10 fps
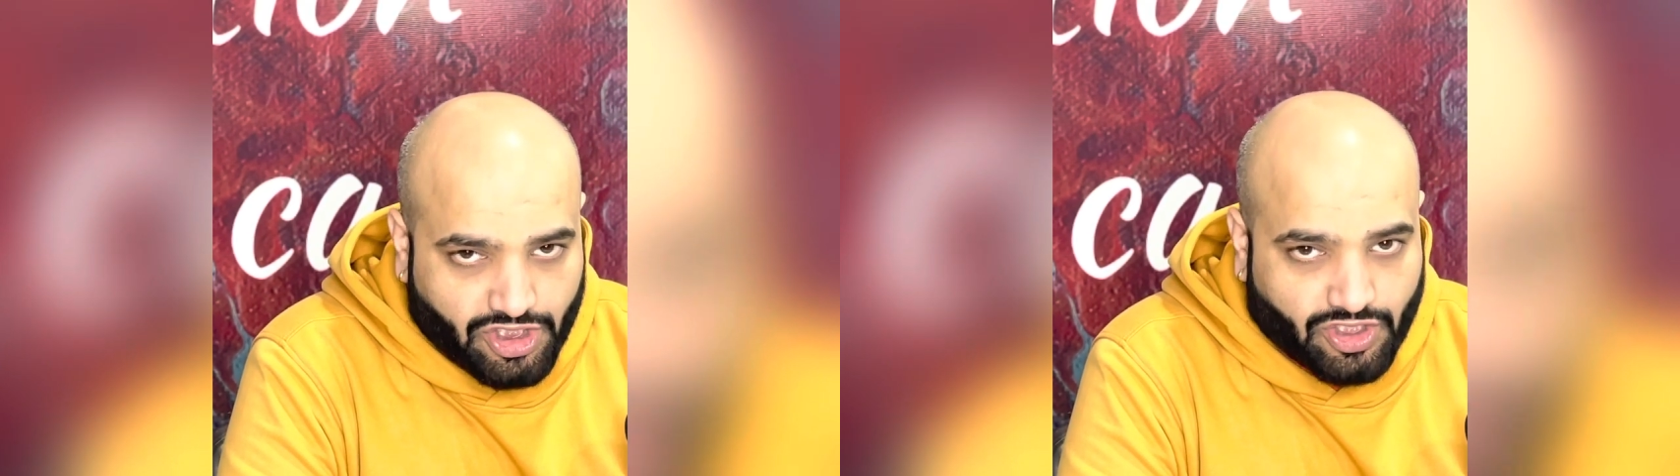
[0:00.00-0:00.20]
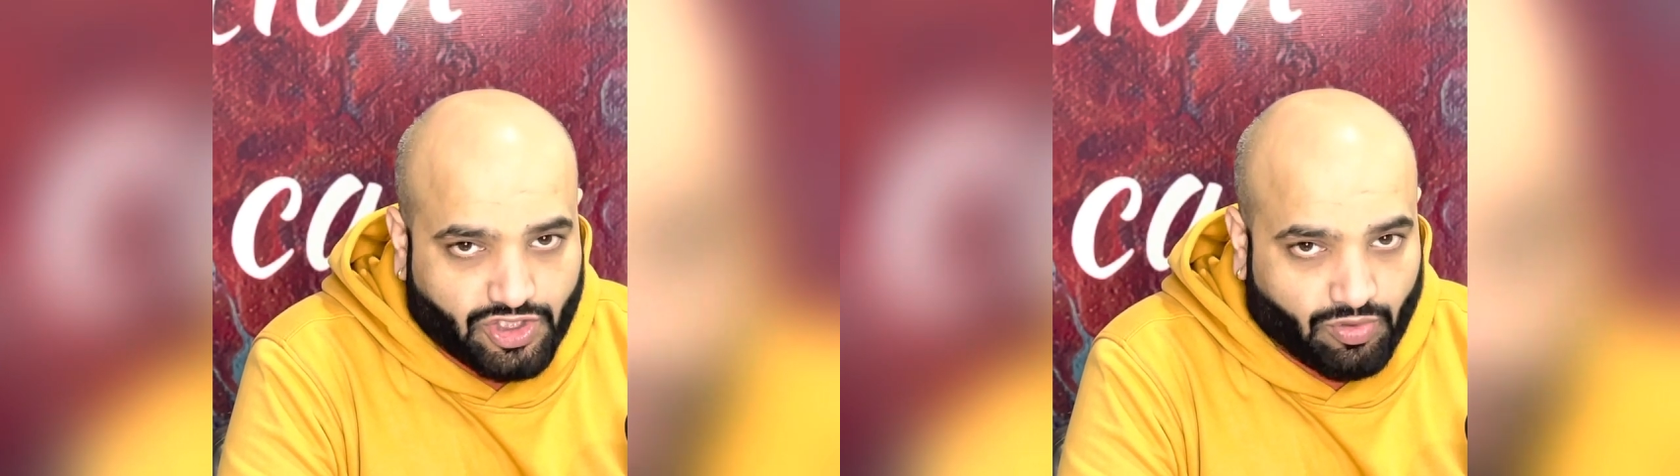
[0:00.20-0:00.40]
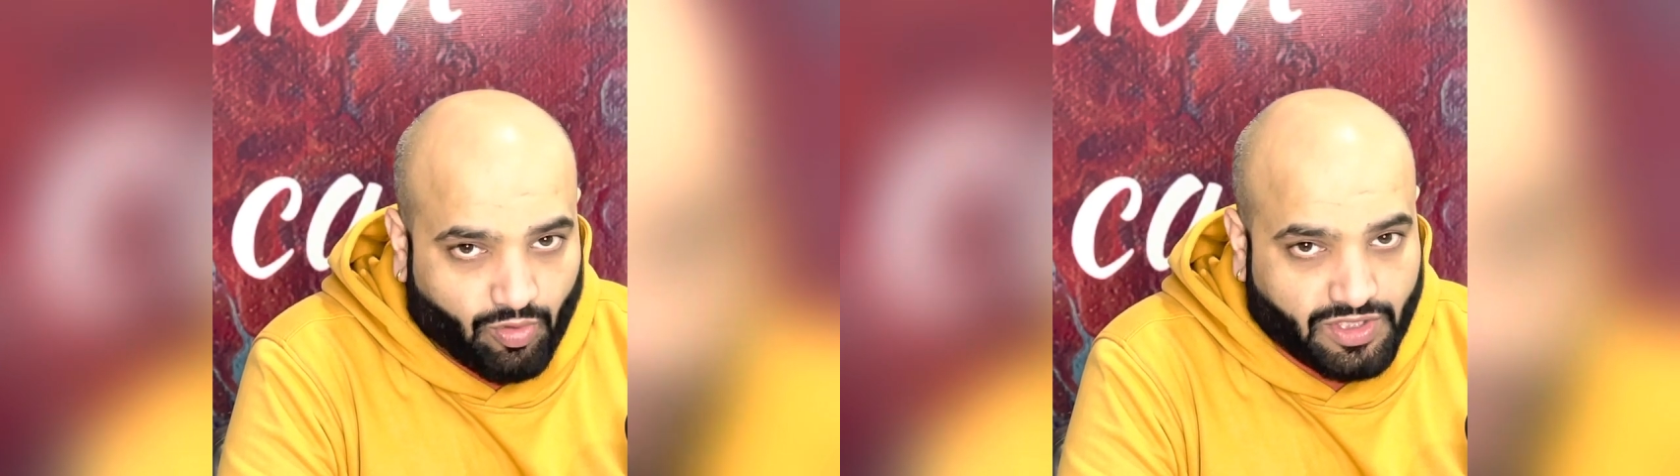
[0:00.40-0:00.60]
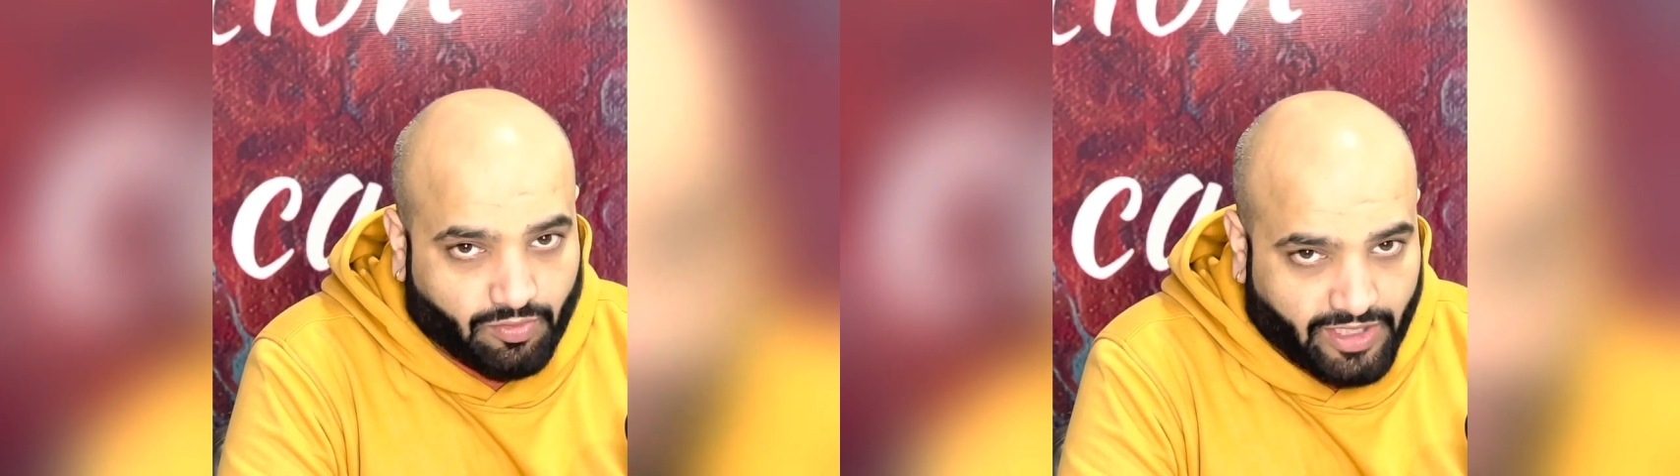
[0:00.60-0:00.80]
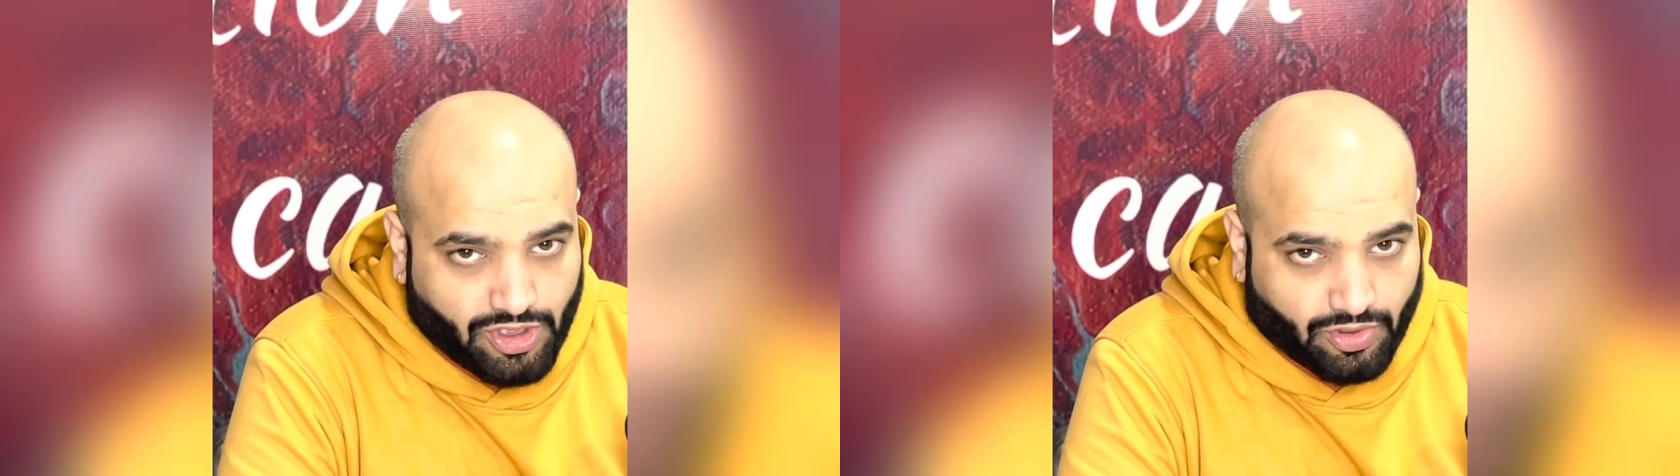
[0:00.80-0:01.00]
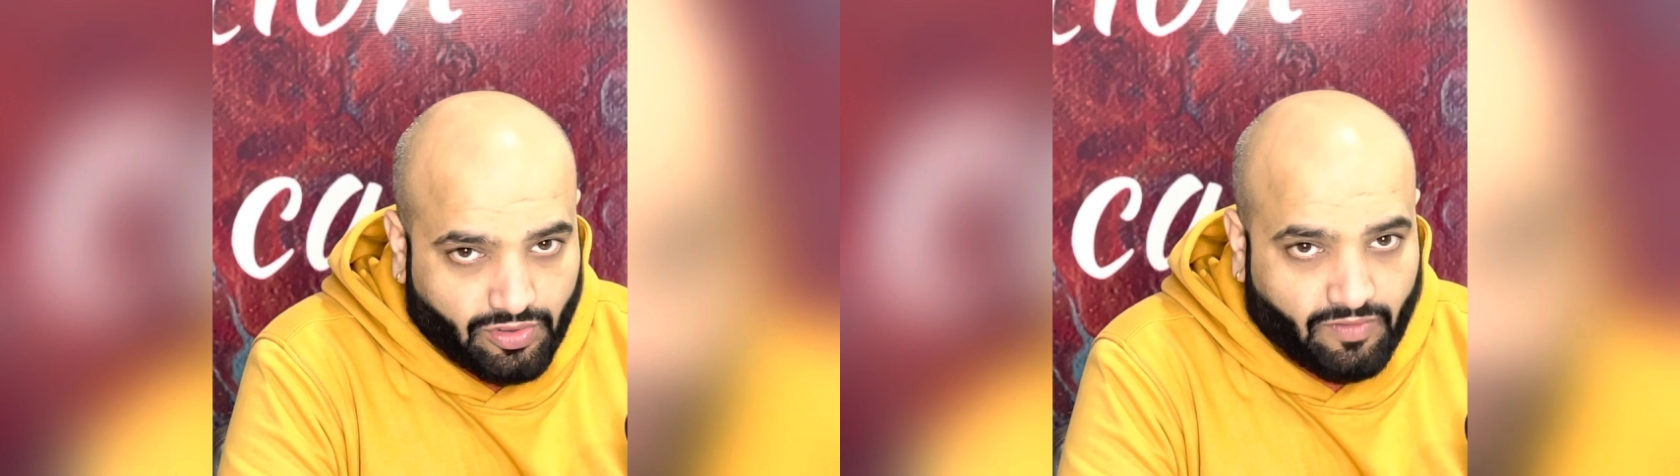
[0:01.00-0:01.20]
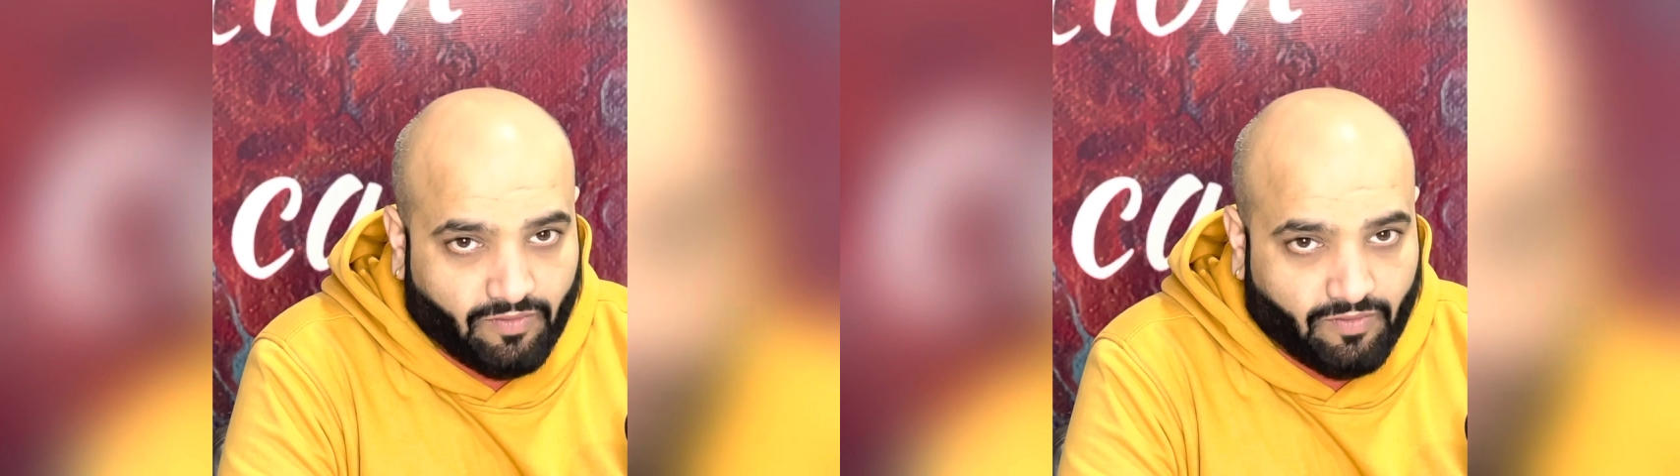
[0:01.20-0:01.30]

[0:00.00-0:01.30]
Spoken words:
So what we do,